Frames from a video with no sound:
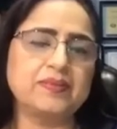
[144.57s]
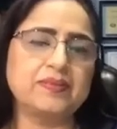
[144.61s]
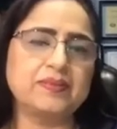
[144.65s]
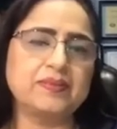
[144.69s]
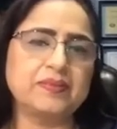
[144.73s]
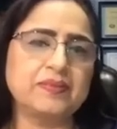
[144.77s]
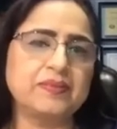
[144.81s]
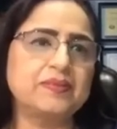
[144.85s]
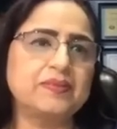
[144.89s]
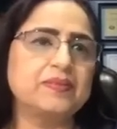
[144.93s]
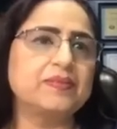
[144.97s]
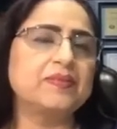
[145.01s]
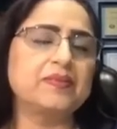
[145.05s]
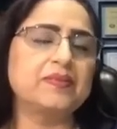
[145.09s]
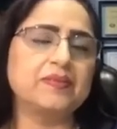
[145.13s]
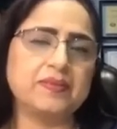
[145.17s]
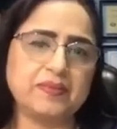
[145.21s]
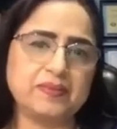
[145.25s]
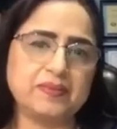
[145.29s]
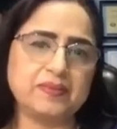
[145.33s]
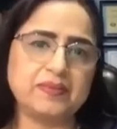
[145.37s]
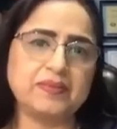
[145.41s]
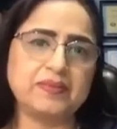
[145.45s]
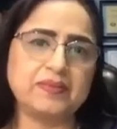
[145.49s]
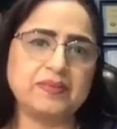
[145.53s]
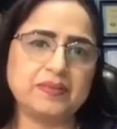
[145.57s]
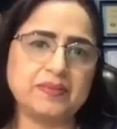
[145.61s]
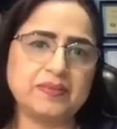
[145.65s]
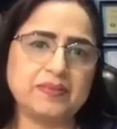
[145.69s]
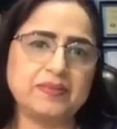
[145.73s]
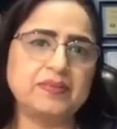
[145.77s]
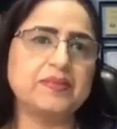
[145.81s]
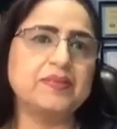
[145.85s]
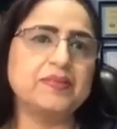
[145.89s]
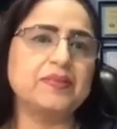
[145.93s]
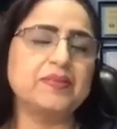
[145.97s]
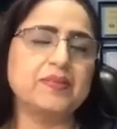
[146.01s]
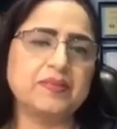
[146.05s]

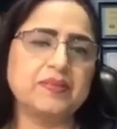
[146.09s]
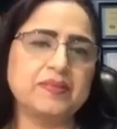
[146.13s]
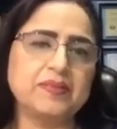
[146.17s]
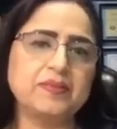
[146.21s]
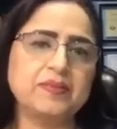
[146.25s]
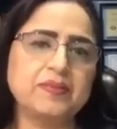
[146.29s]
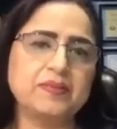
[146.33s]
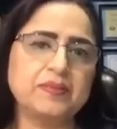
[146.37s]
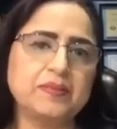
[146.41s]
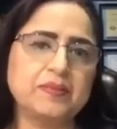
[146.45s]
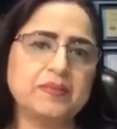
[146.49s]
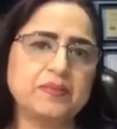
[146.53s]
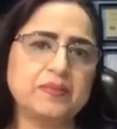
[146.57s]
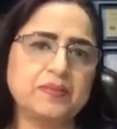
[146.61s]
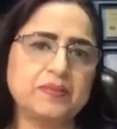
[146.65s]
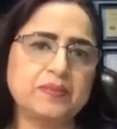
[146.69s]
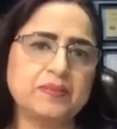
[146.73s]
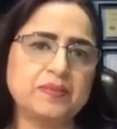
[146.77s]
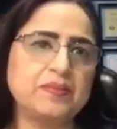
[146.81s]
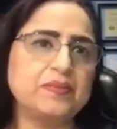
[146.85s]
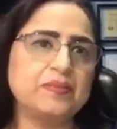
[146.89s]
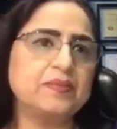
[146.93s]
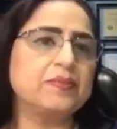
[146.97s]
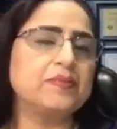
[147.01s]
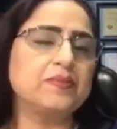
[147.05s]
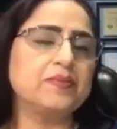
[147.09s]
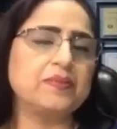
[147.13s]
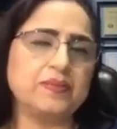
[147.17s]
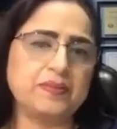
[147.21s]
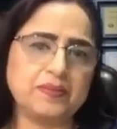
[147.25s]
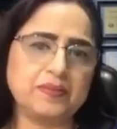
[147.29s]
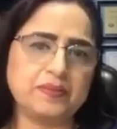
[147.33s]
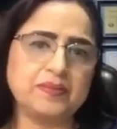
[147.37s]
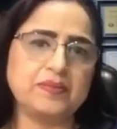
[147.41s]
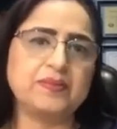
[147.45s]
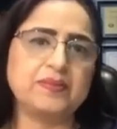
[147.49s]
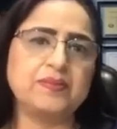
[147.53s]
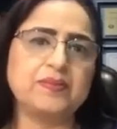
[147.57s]

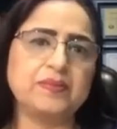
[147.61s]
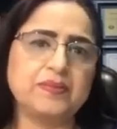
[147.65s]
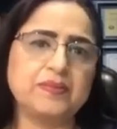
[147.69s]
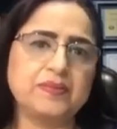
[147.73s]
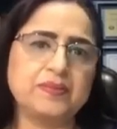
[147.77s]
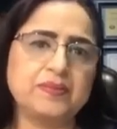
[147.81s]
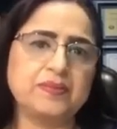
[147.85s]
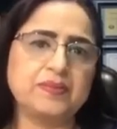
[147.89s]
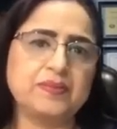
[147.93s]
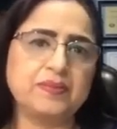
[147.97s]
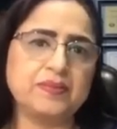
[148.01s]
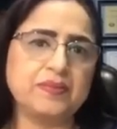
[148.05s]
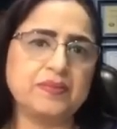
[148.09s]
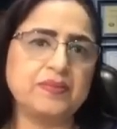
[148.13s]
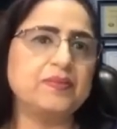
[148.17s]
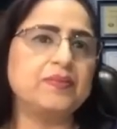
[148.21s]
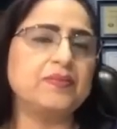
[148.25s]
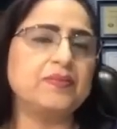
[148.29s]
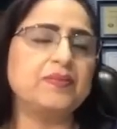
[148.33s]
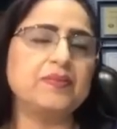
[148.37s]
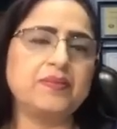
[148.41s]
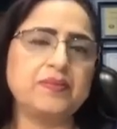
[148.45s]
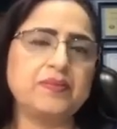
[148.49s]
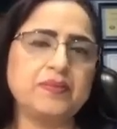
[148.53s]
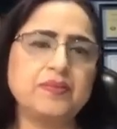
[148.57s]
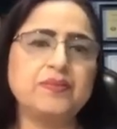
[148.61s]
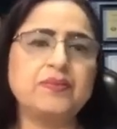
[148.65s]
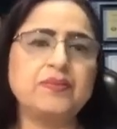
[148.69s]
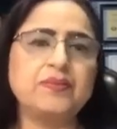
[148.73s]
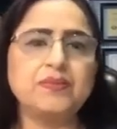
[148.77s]
This person isn't speaking.